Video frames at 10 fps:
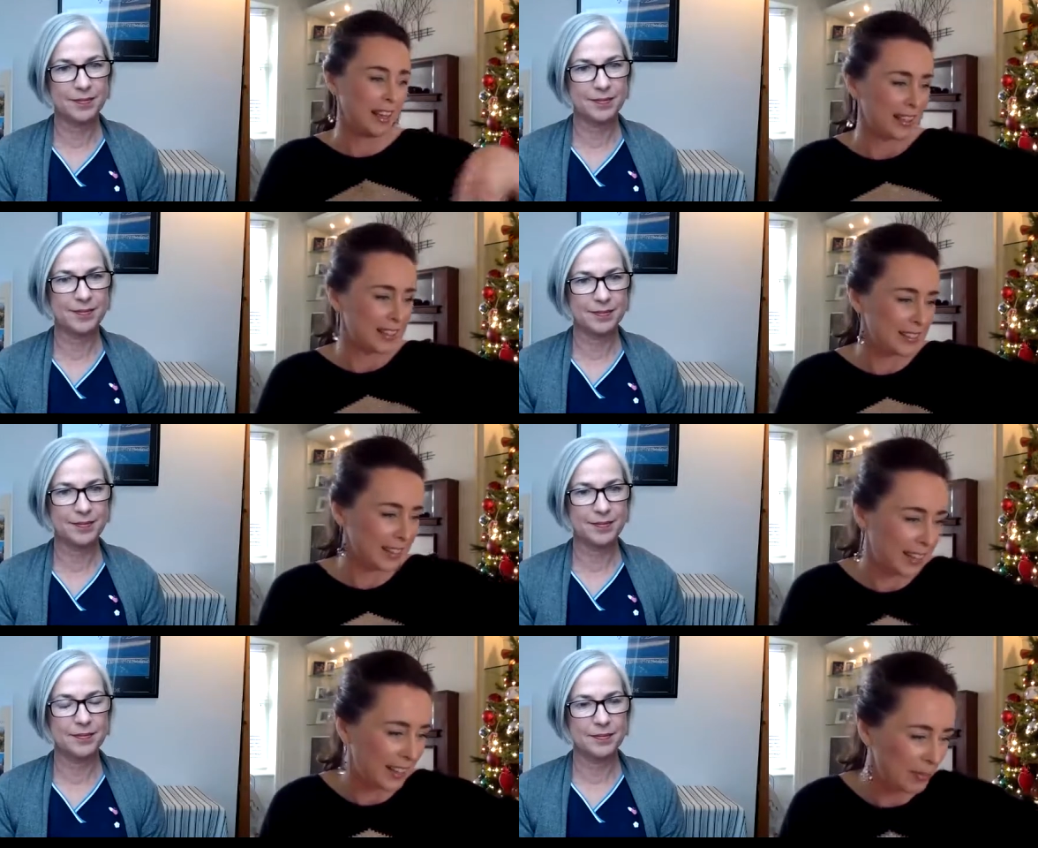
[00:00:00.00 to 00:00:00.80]

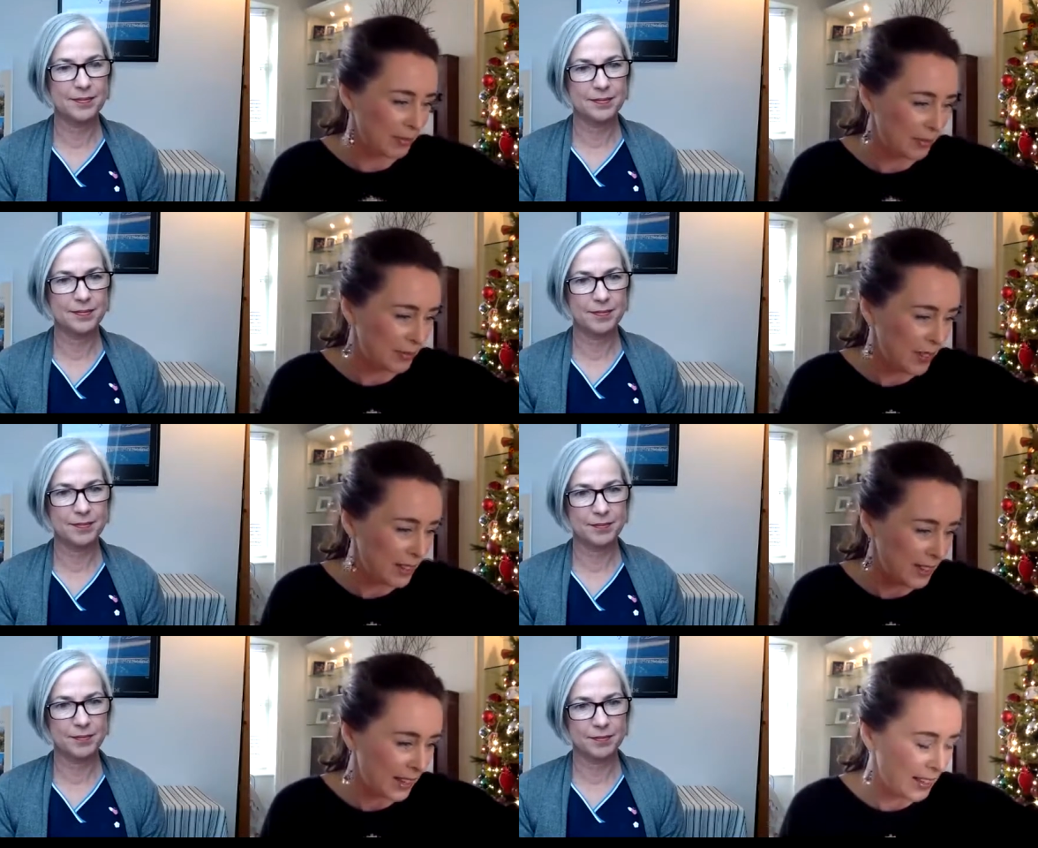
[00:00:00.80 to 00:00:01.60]
Speaker 1: And um,
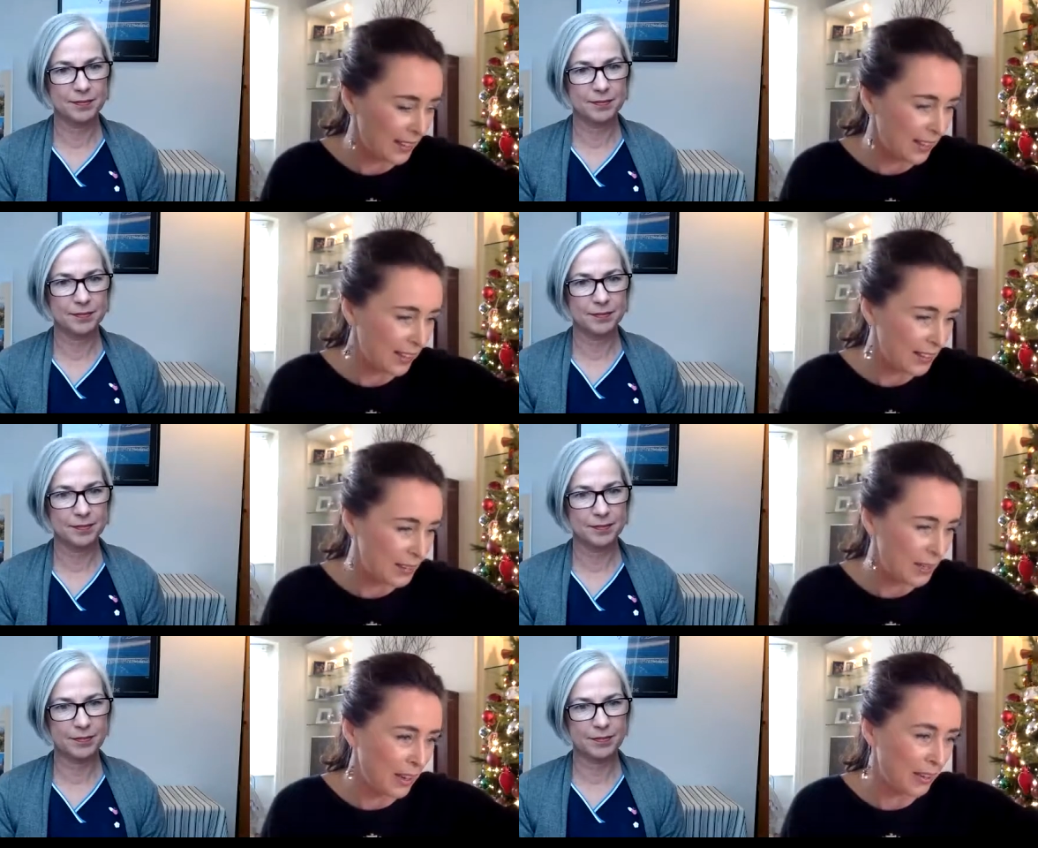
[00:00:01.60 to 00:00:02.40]
then
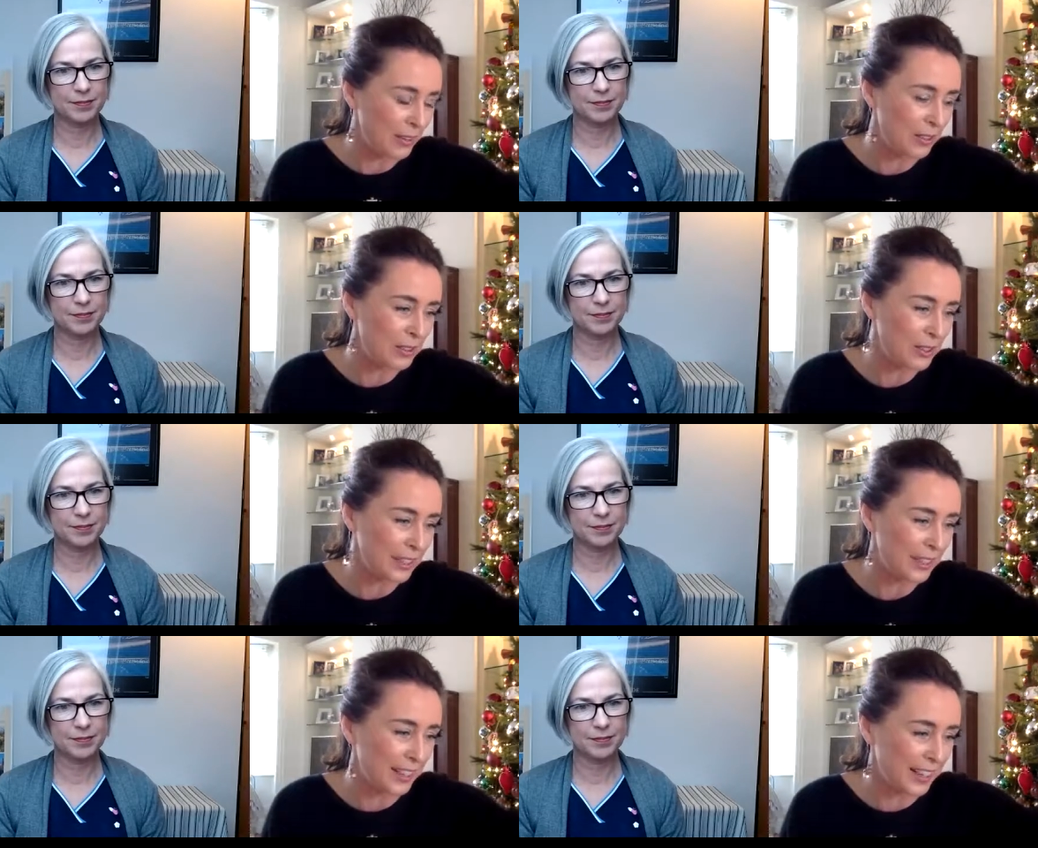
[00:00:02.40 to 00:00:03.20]
I've unusually